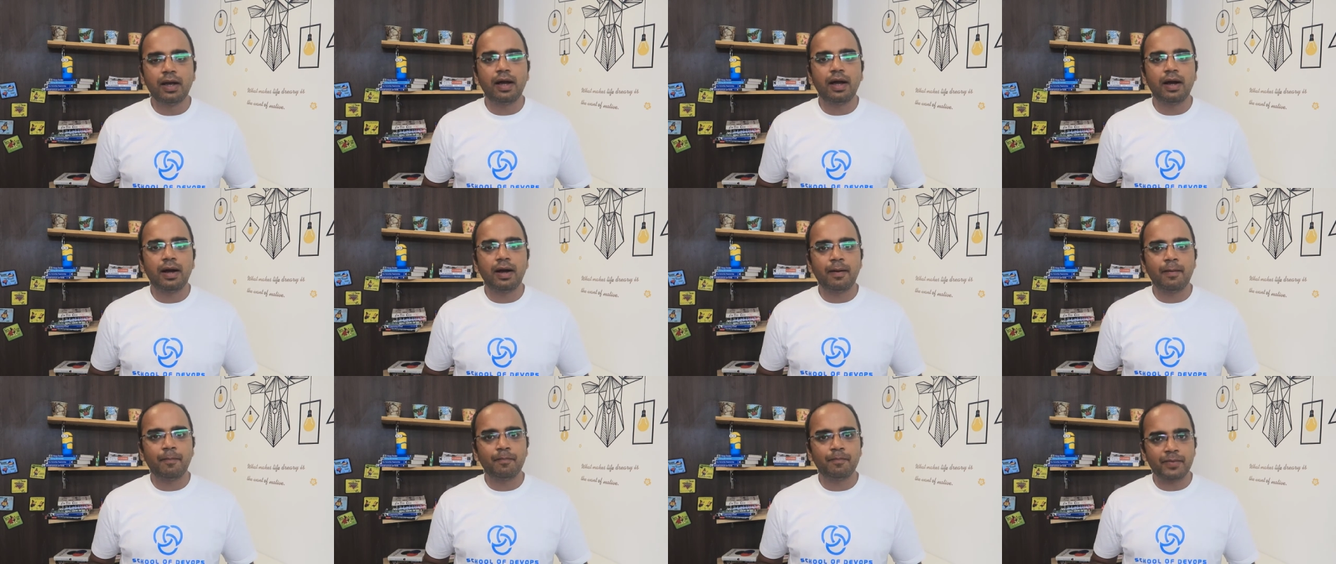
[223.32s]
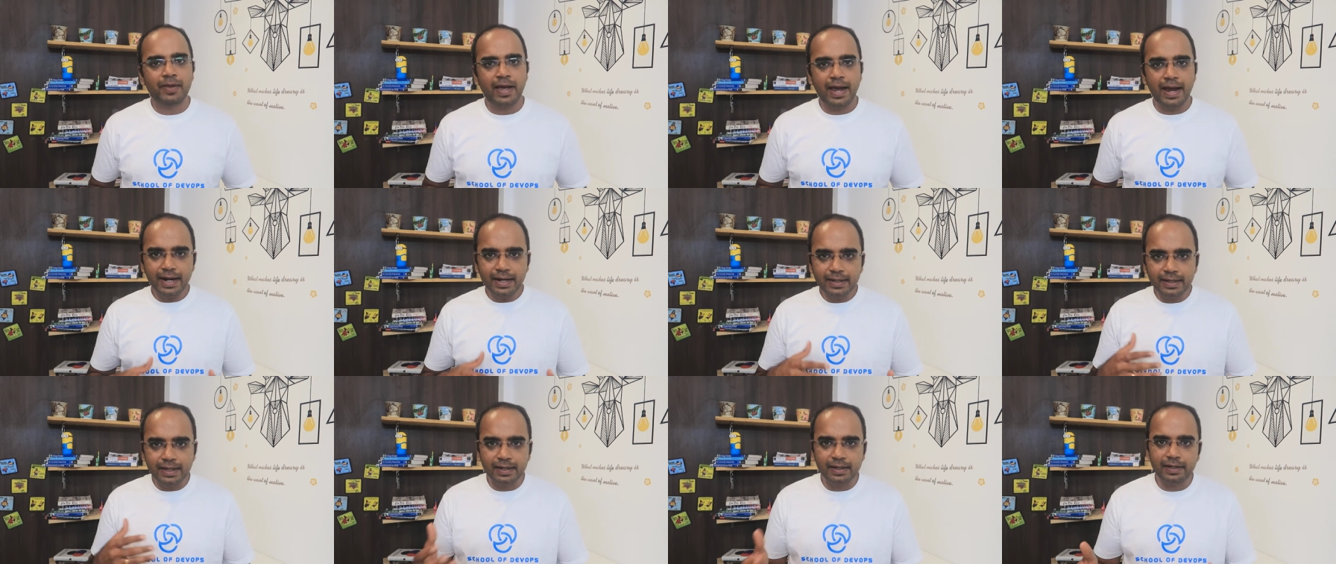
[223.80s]

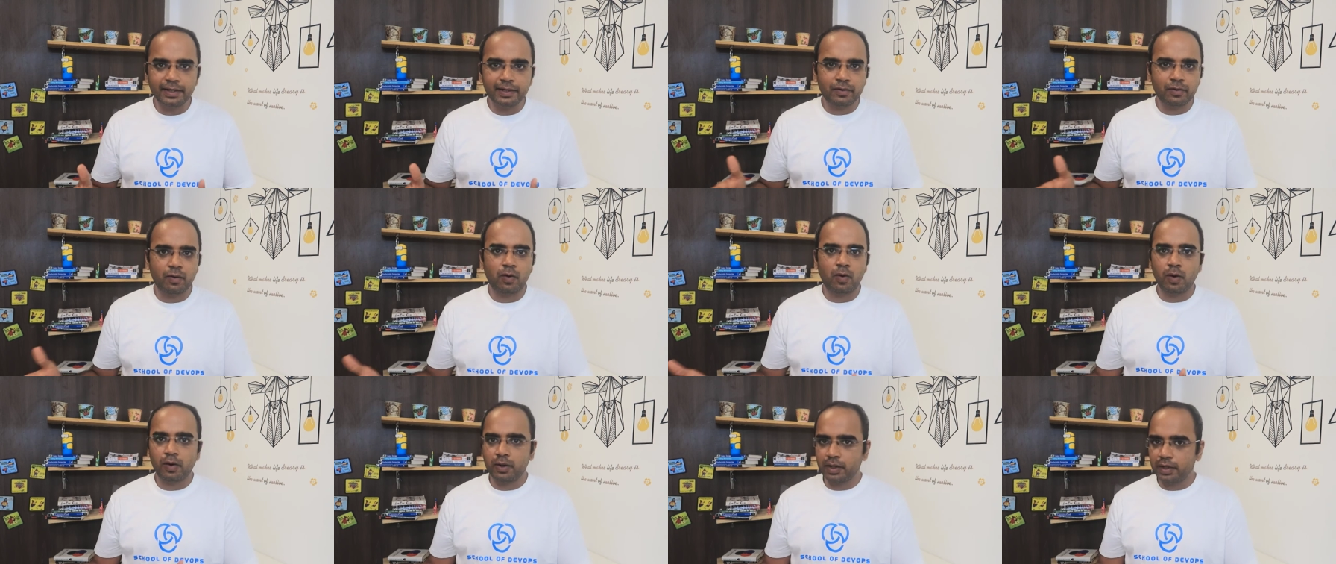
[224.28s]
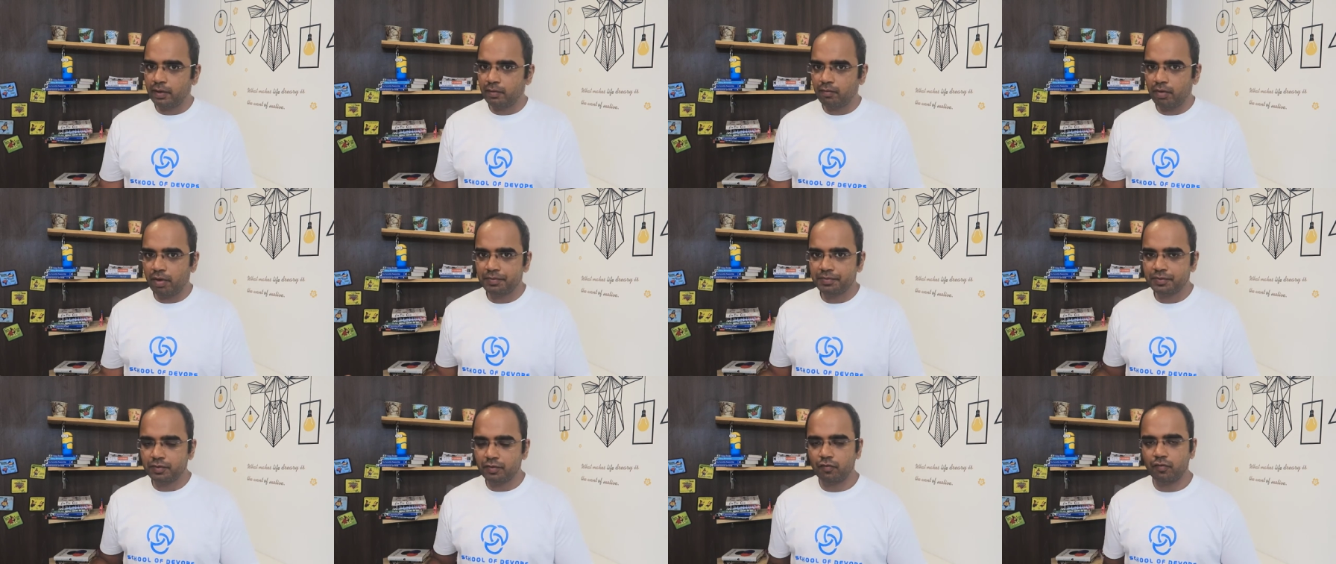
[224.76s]
and then later on a
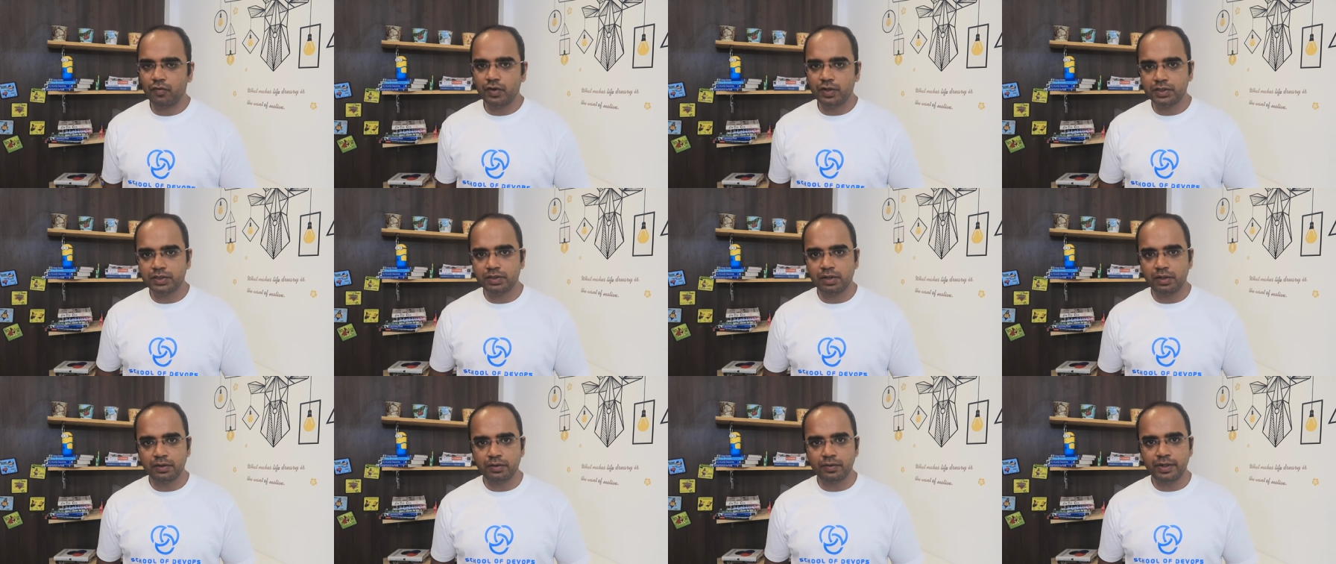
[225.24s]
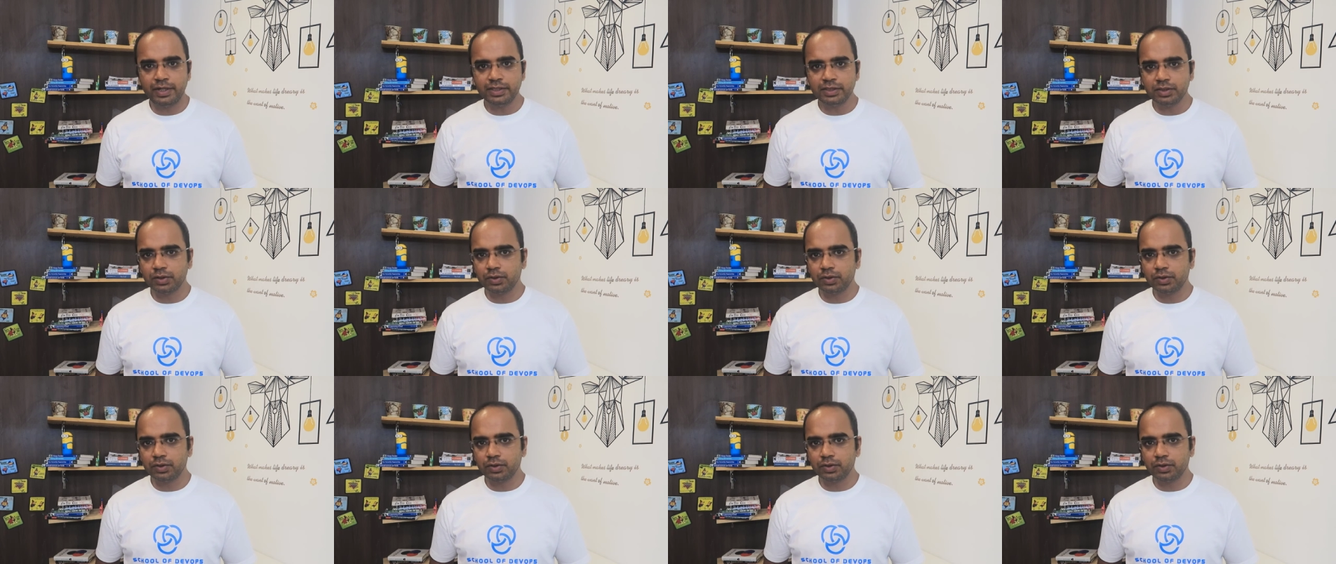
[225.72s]
DevOps professional, right?